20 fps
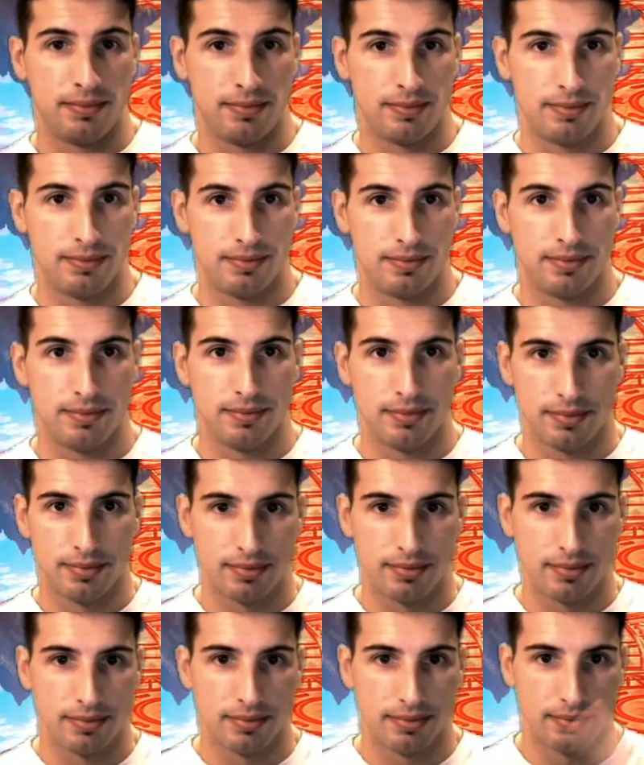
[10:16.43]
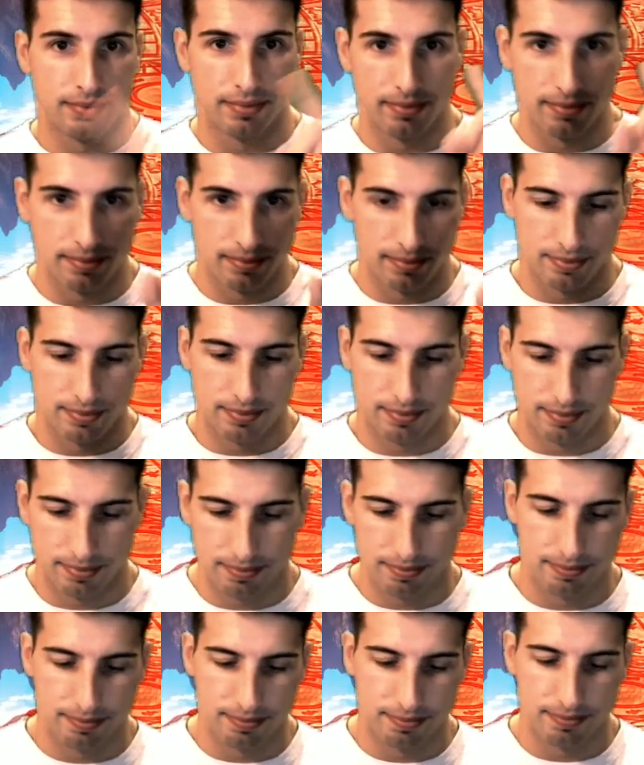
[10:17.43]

[no speech]